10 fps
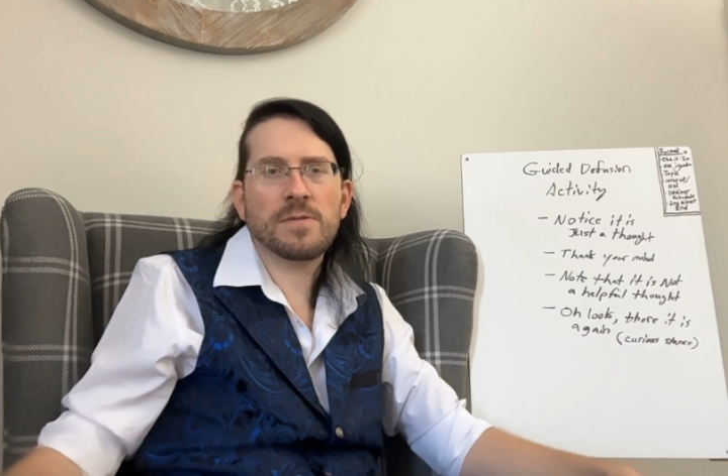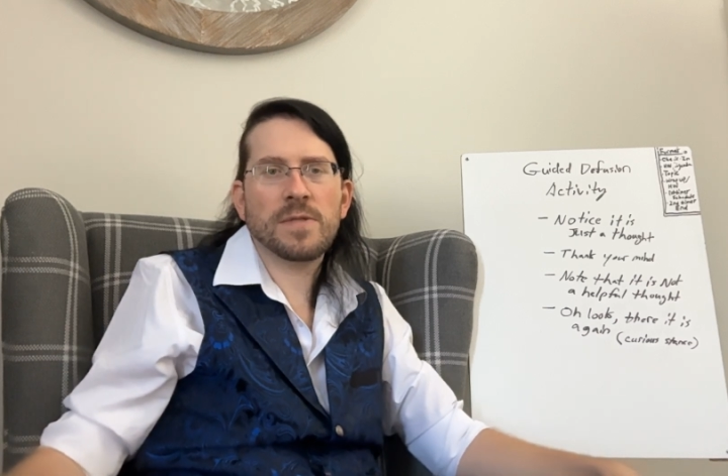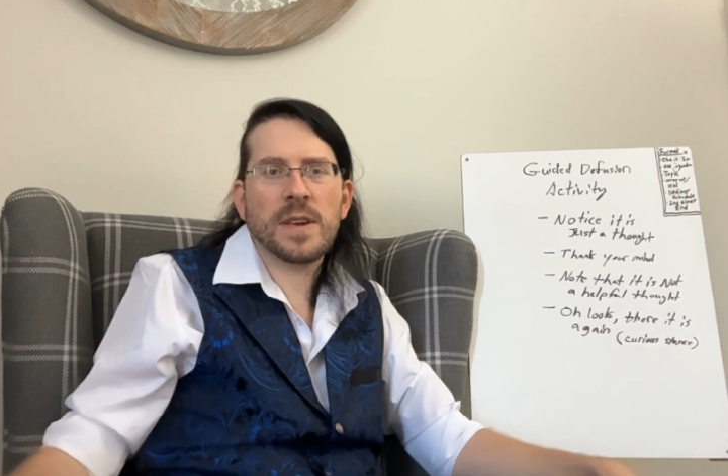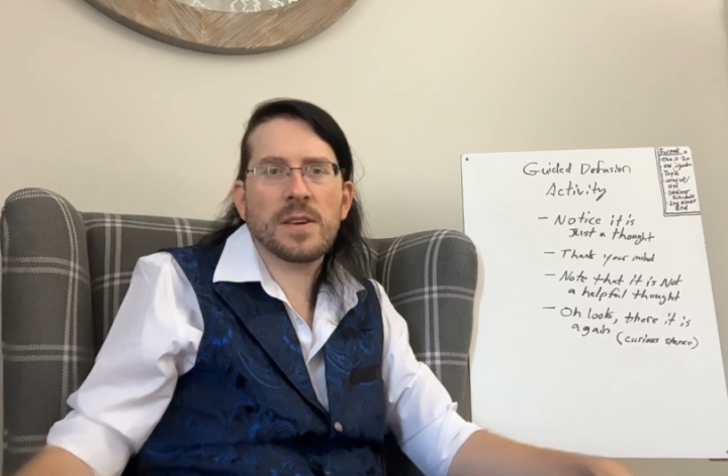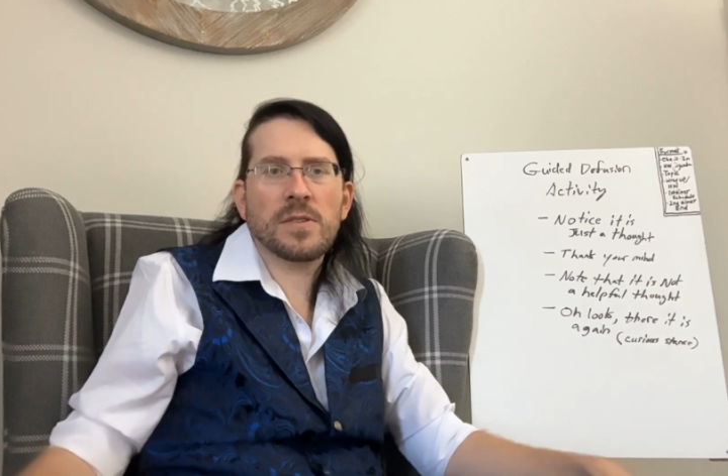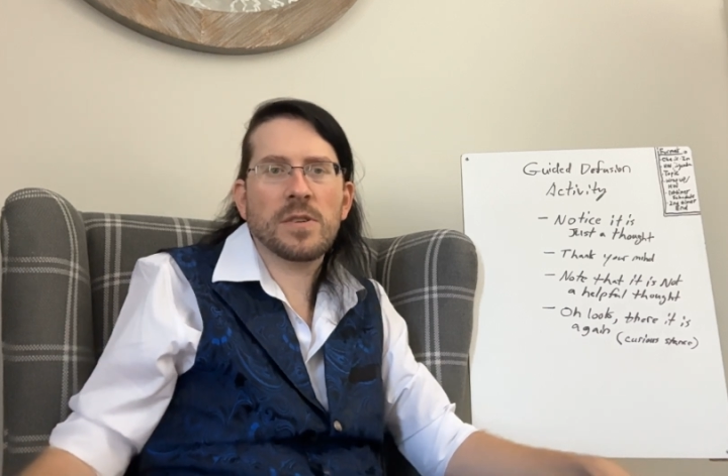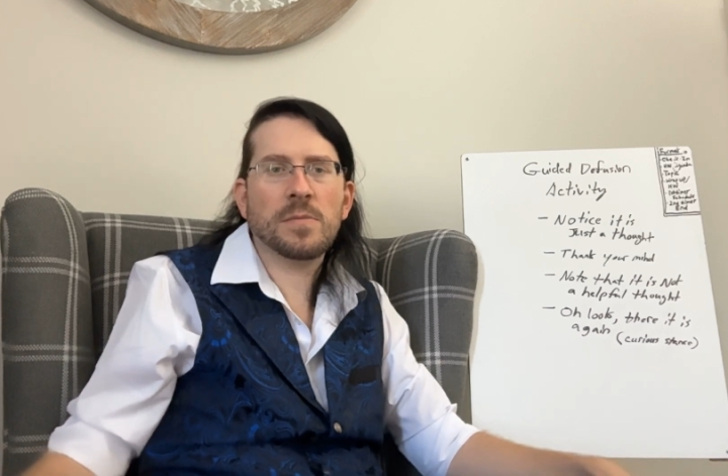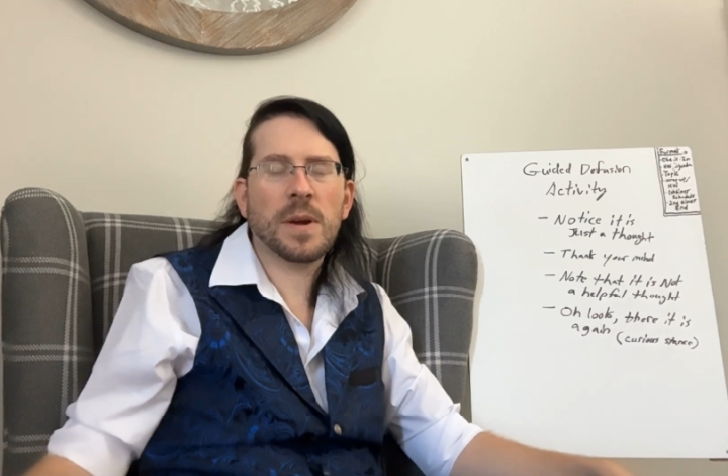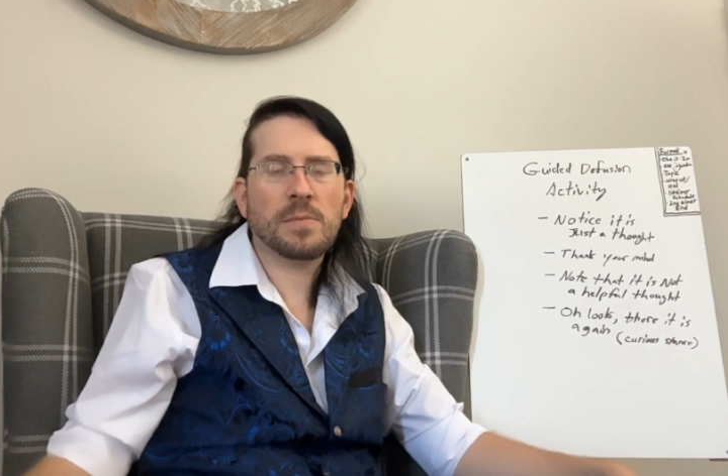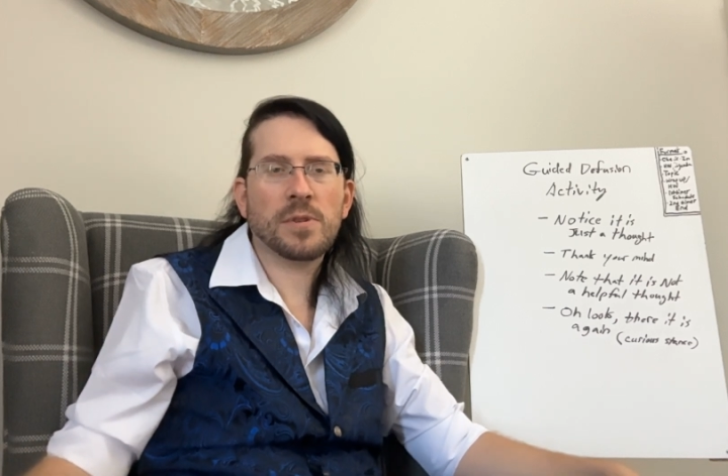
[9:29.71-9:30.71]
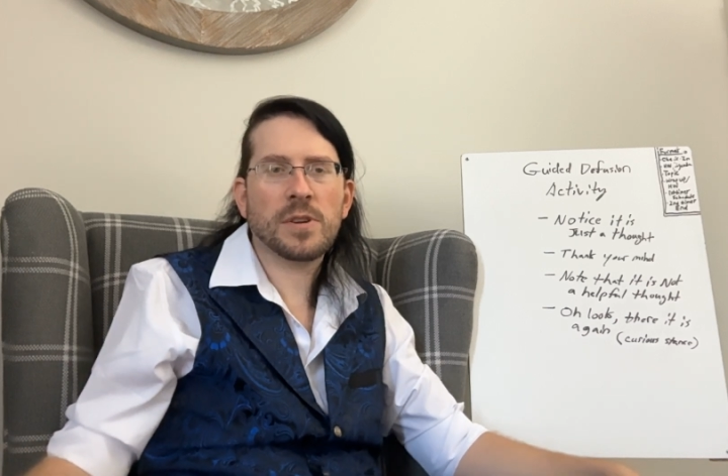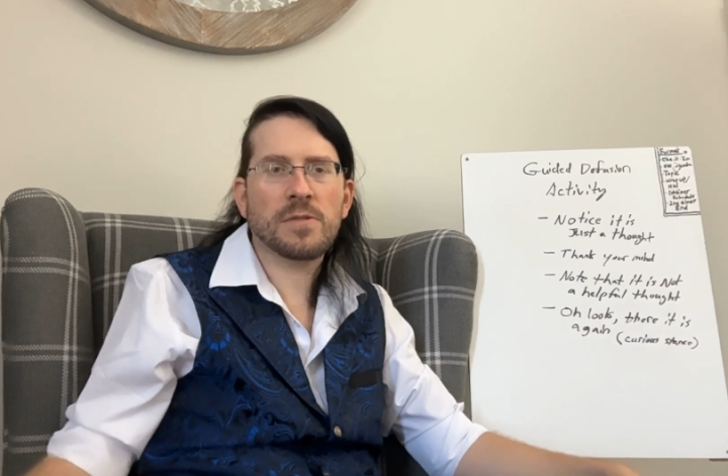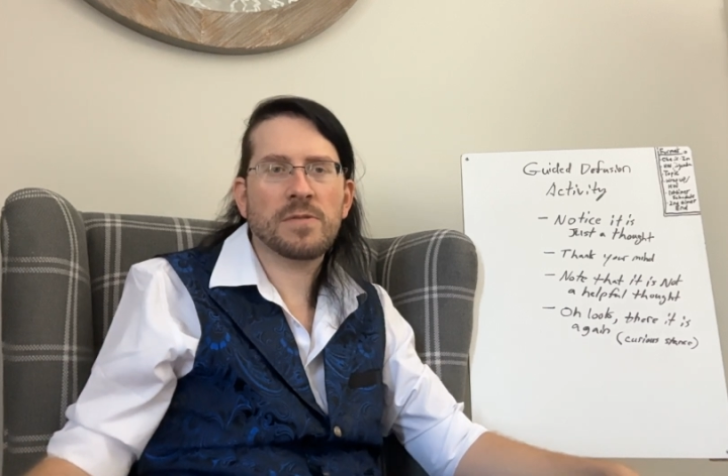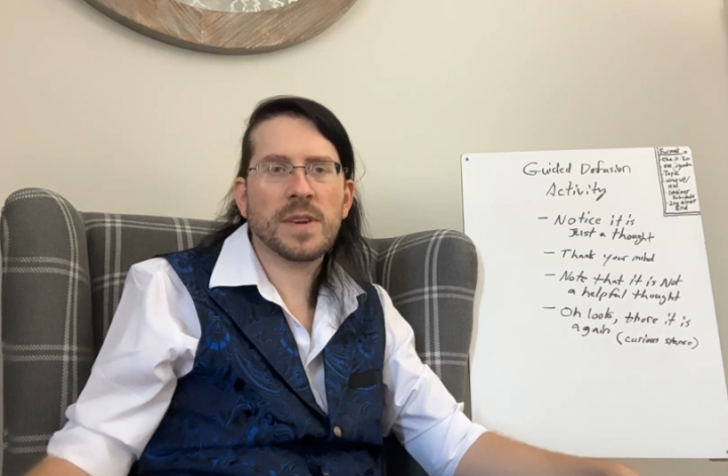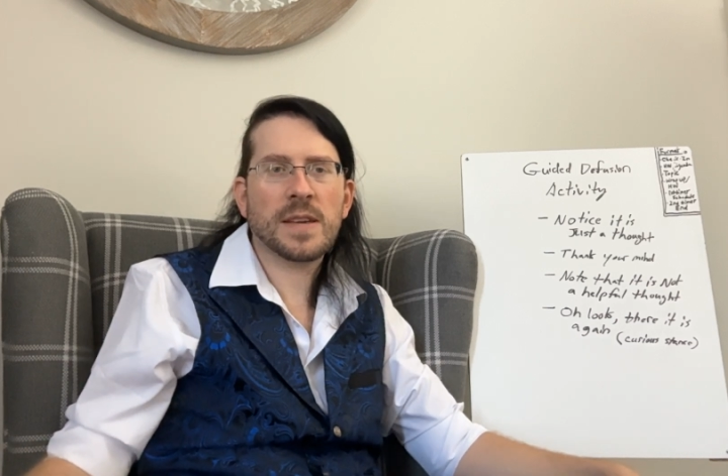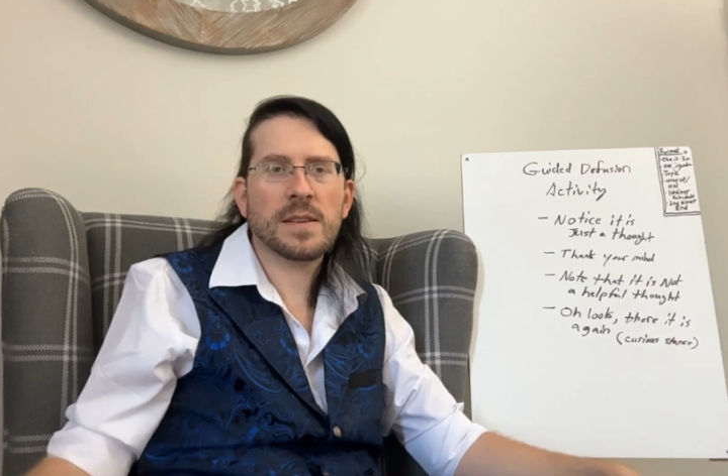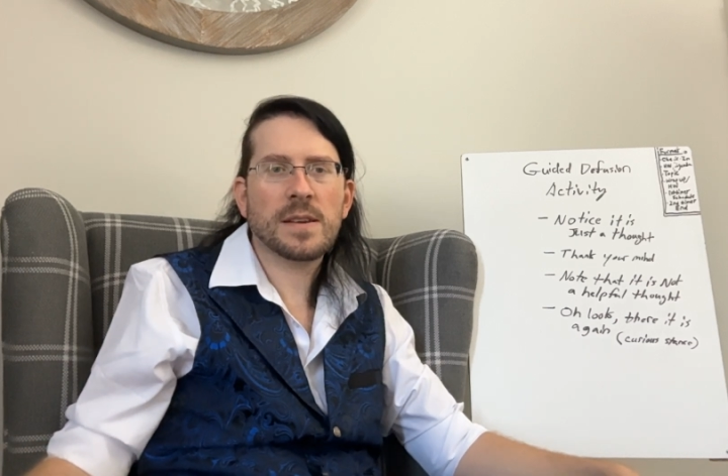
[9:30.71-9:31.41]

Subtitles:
feel, or you might put your feet